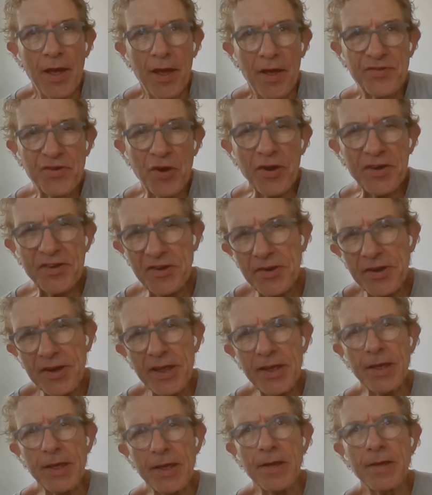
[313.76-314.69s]
I tried to,
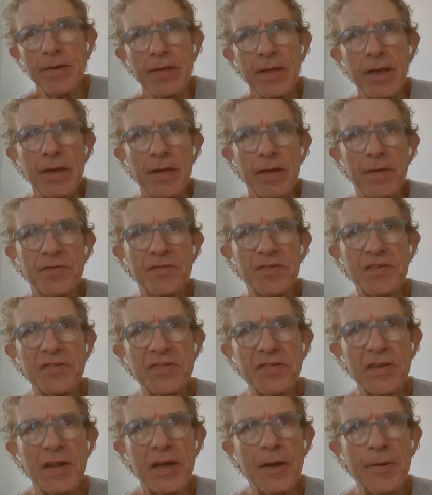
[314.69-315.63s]
yeah.
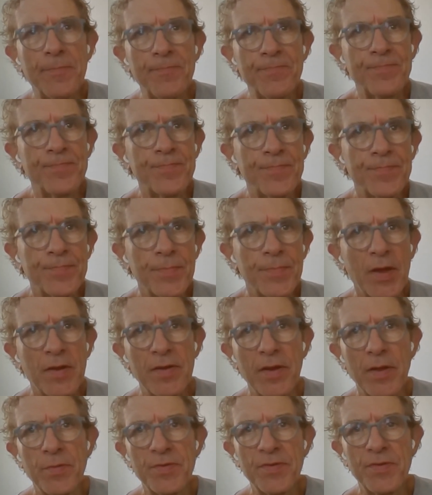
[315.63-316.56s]
Just
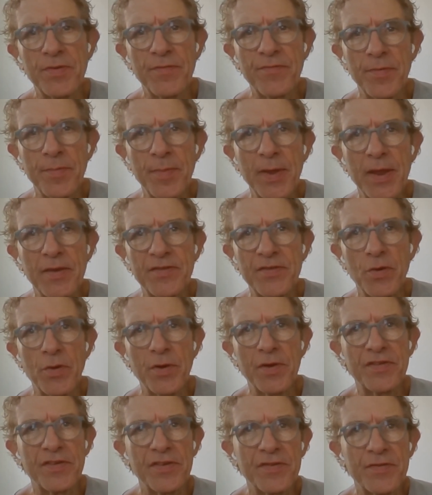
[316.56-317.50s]
it was, for me, it was
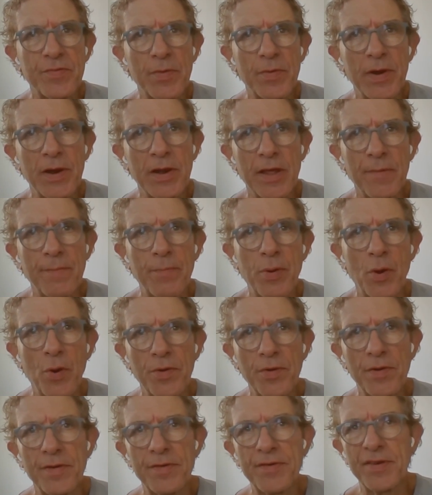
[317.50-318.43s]
always just really
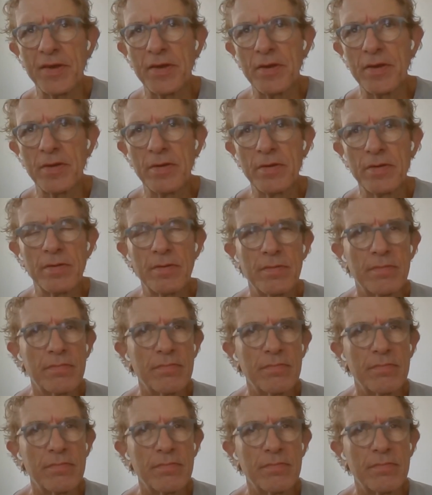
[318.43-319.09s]
important to